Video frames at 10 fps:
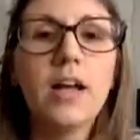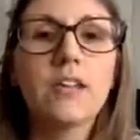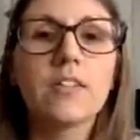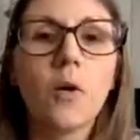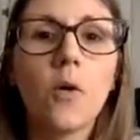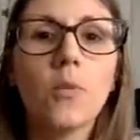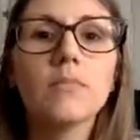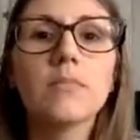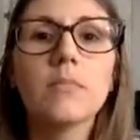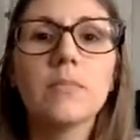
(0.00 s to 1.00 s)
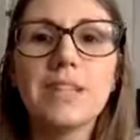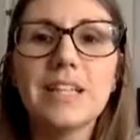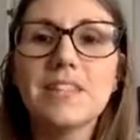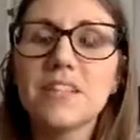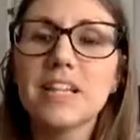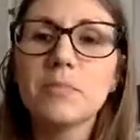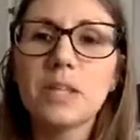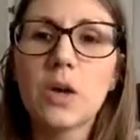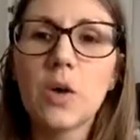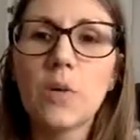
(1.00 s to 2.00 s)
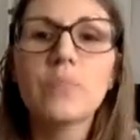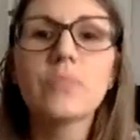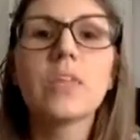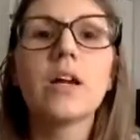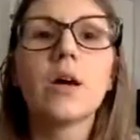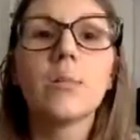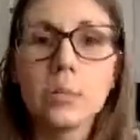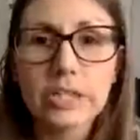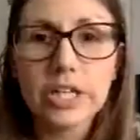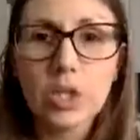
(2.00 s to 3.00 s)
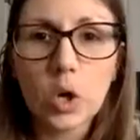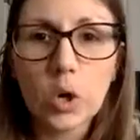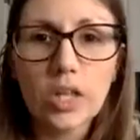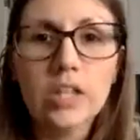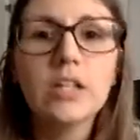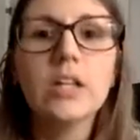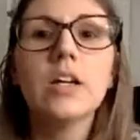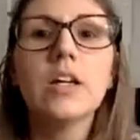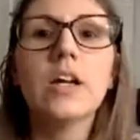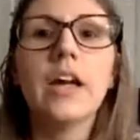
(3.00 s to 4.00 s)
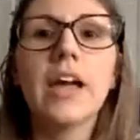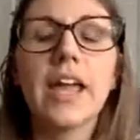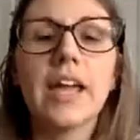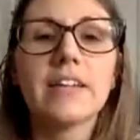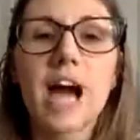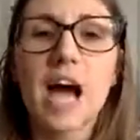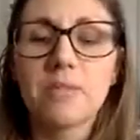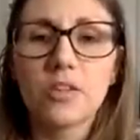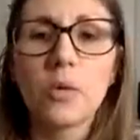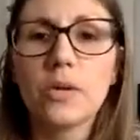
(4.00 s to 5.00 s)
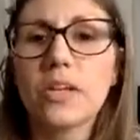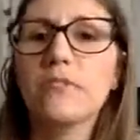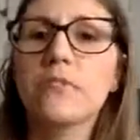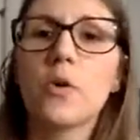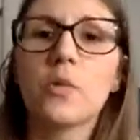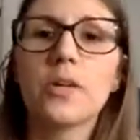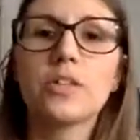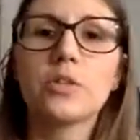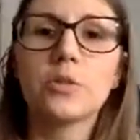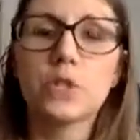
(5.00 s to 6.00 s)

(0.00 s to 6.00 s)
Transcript: So please let me know, book a call, and I'm so looking forward to